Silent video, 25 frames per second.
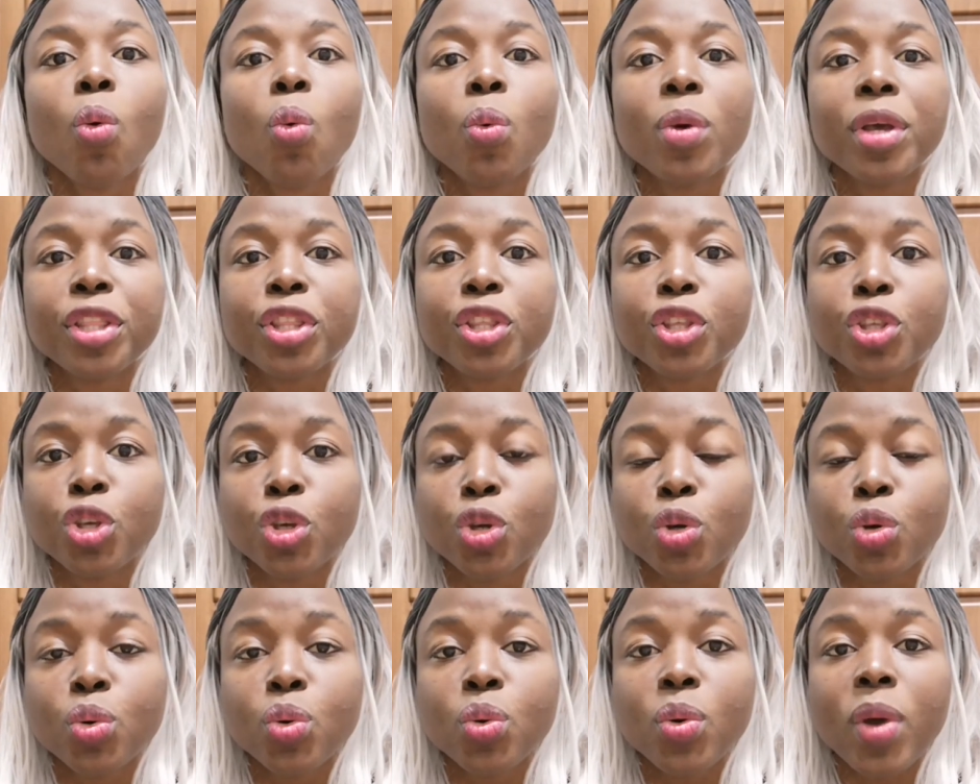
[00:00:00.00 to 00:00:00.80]
with
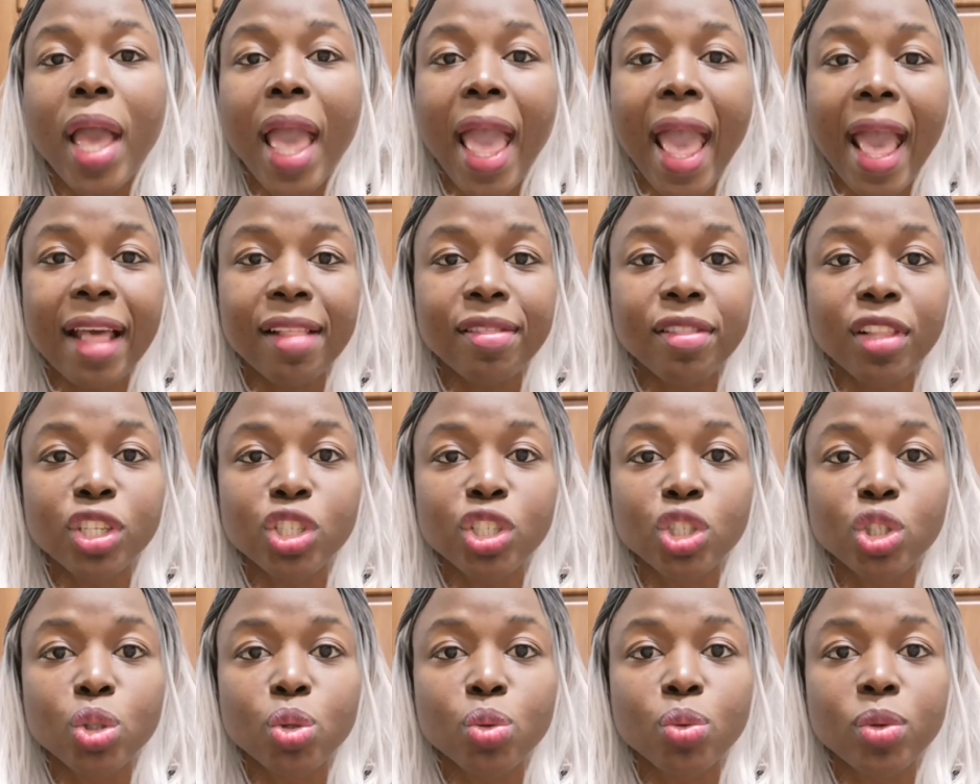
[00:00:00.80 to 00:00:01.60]
you and the
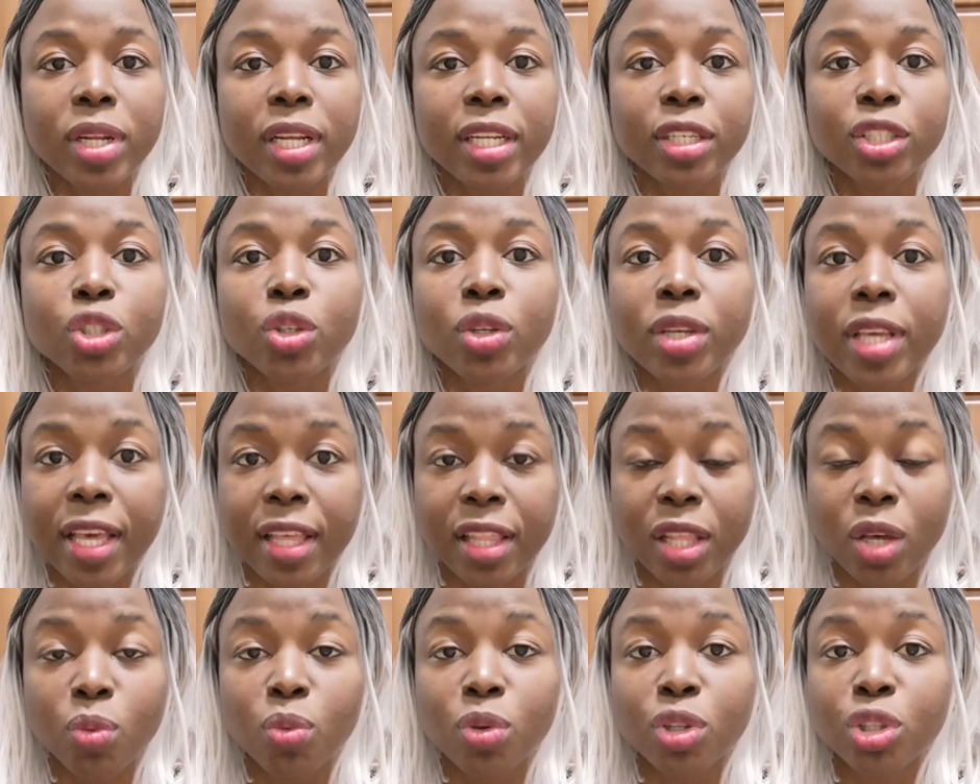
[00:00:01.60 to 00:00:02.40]
student
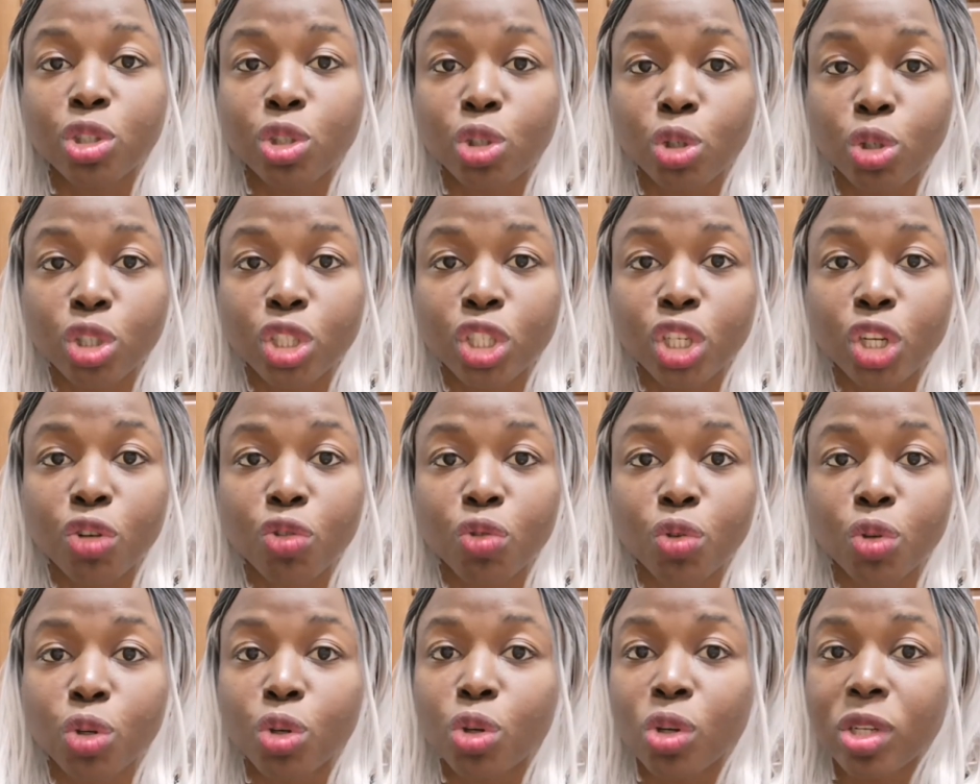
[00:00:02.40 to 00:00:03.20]
together with
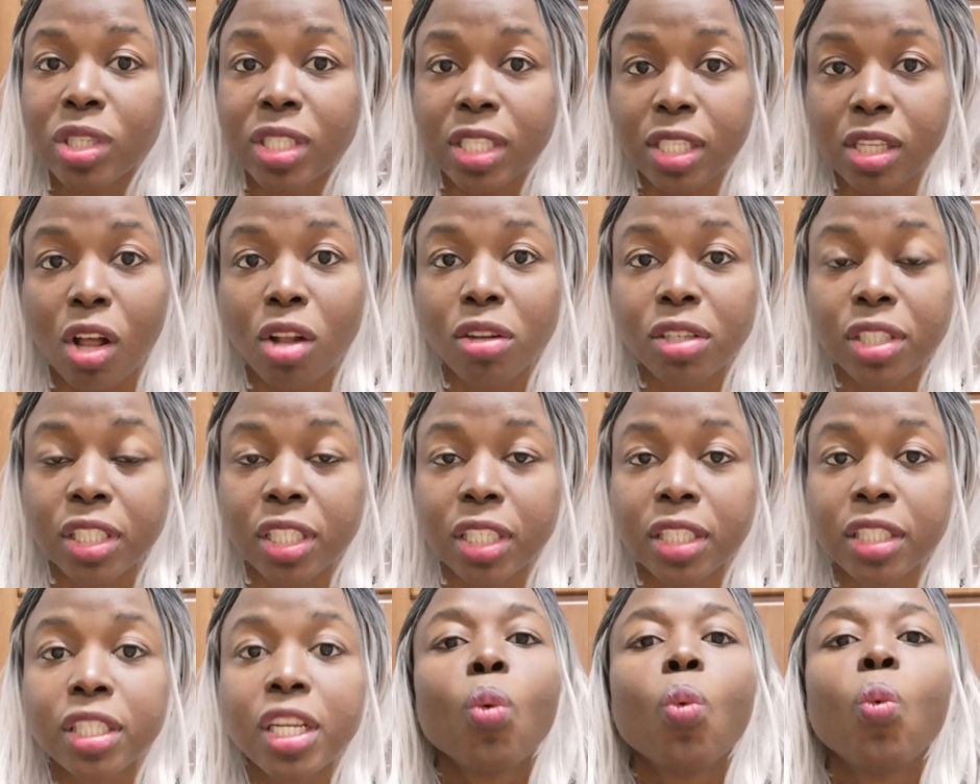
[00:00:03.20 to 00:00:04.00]
Tutoroo
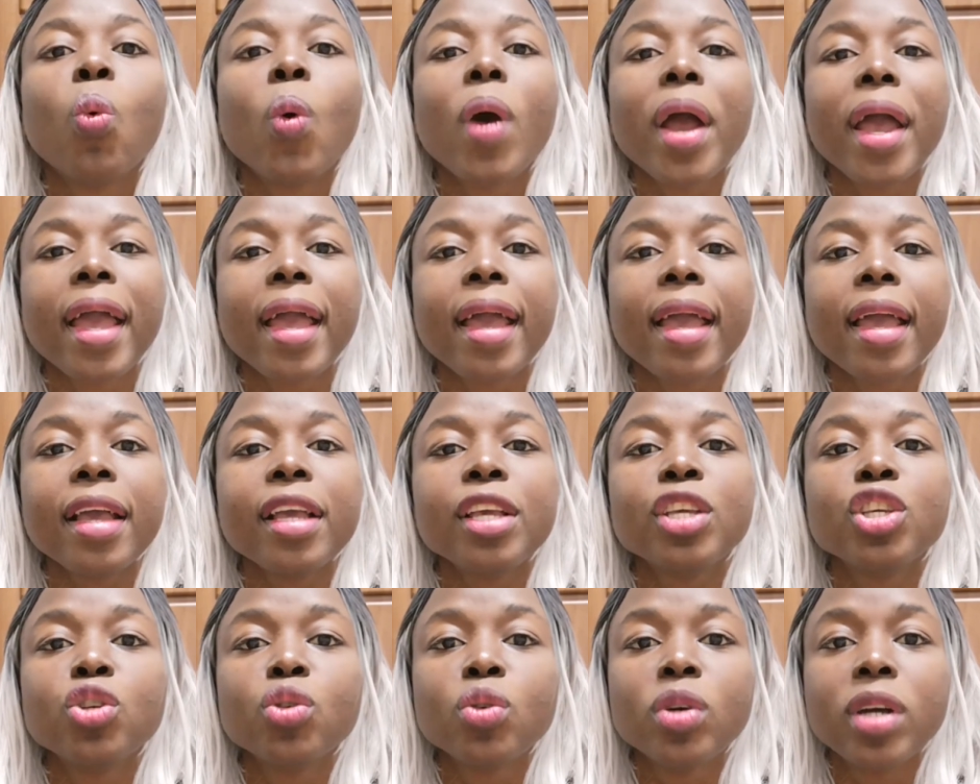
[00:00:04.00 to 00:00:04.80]
consultant, where
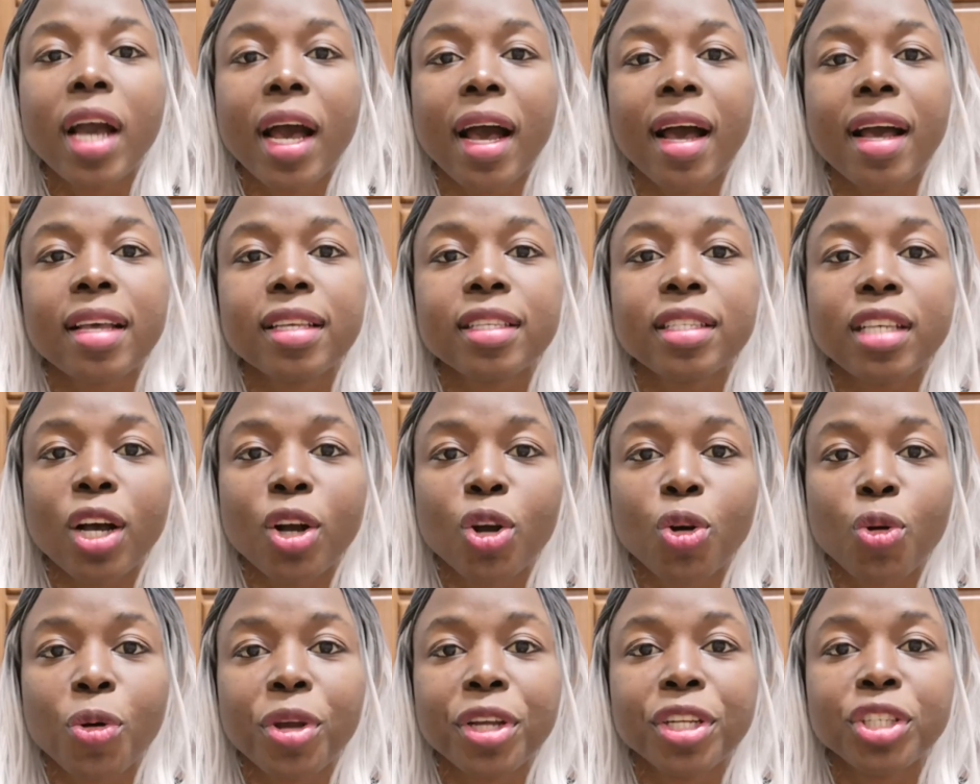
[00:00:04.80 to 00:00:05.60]
you guys are
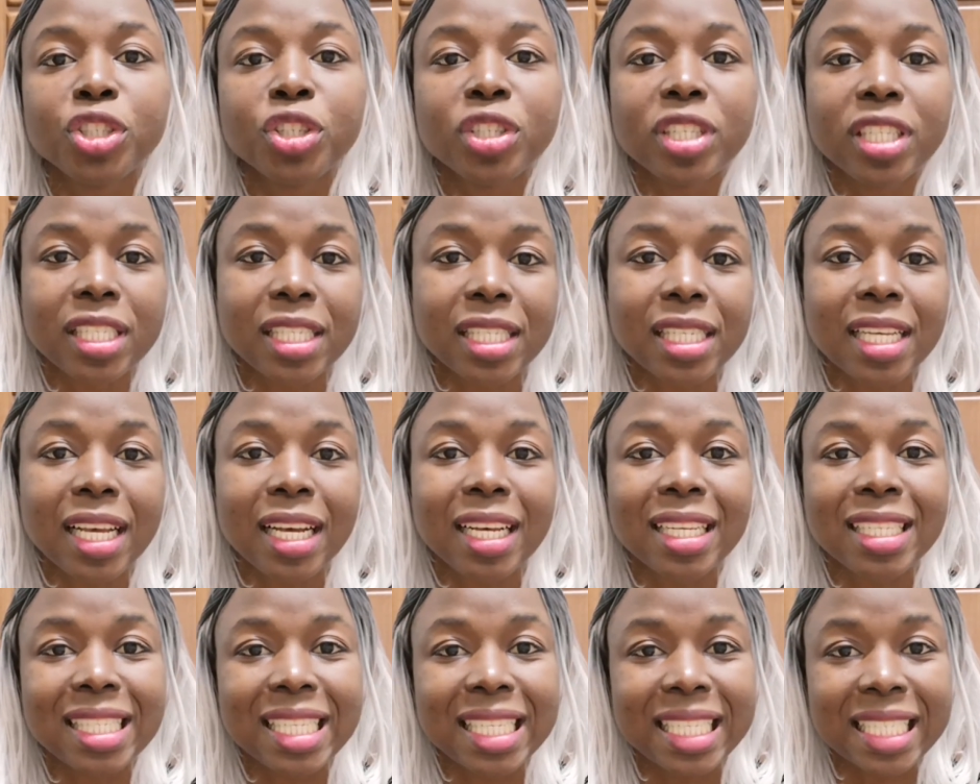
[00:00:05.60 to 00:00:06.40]
going to
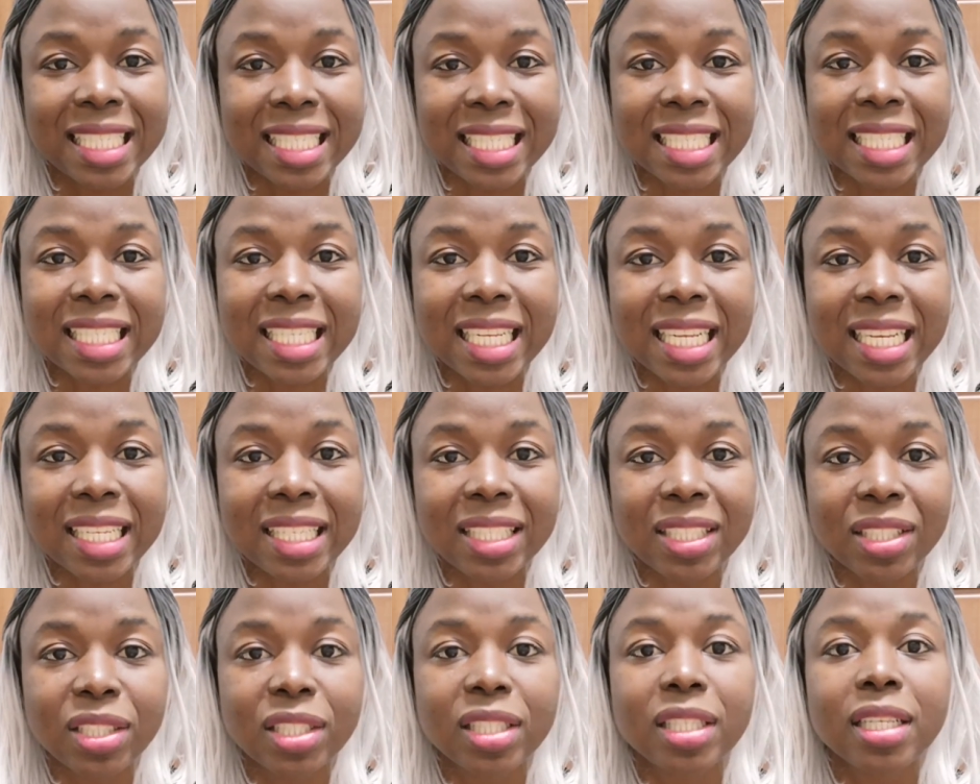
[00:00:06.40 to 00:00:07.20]
discuss
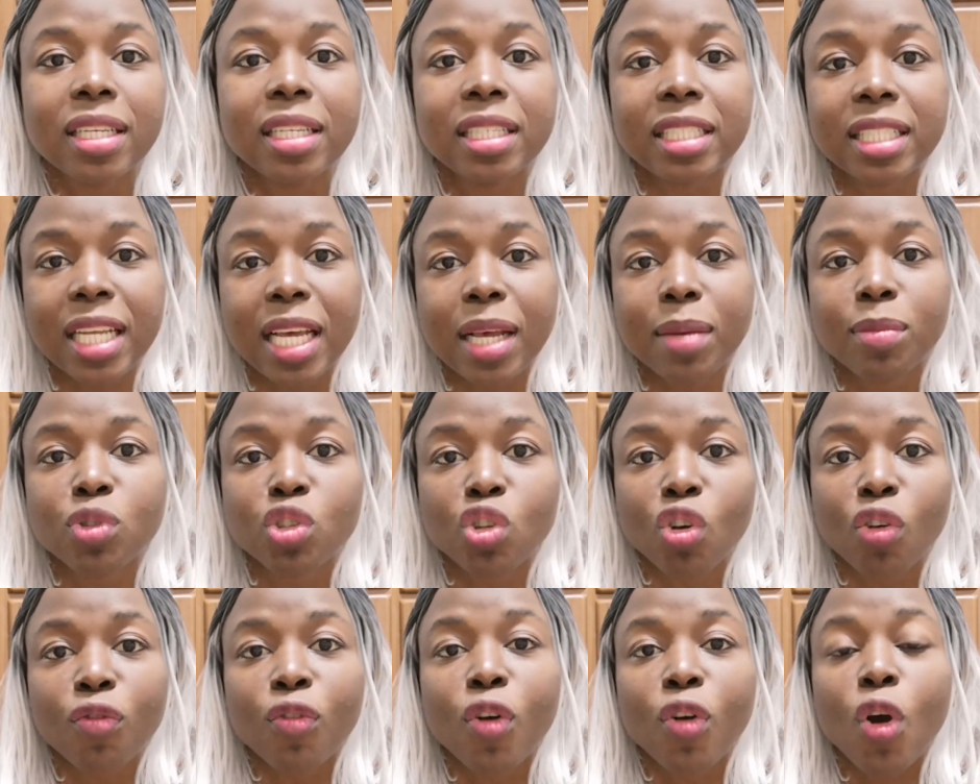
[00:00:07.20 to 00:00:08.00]
details in terms
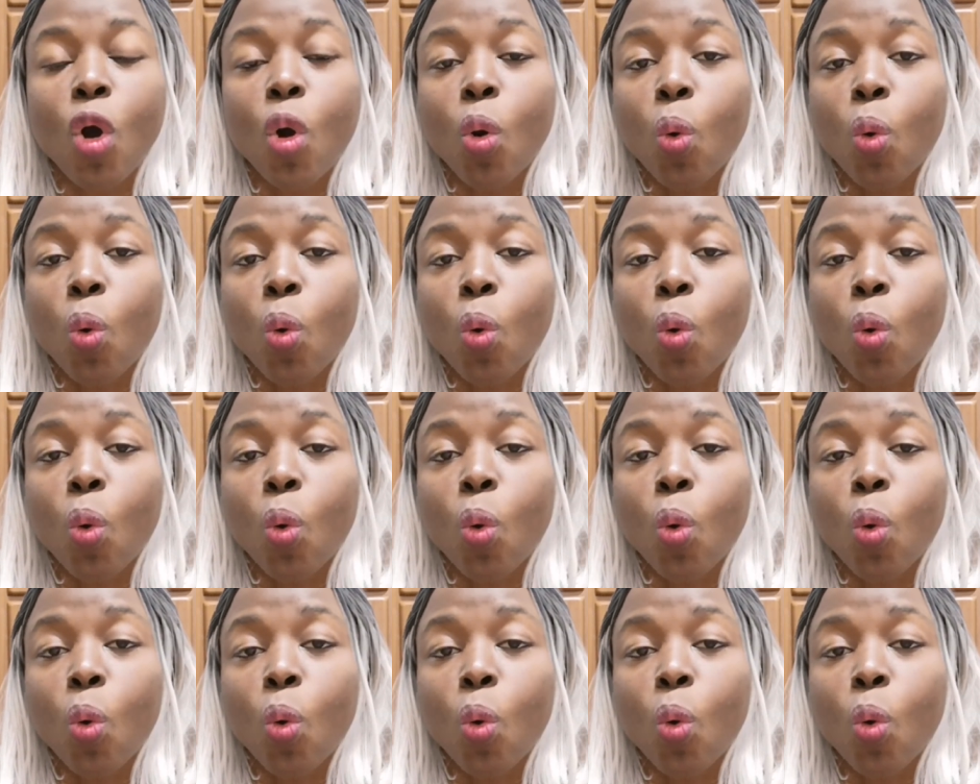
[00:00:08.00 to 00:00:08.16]
of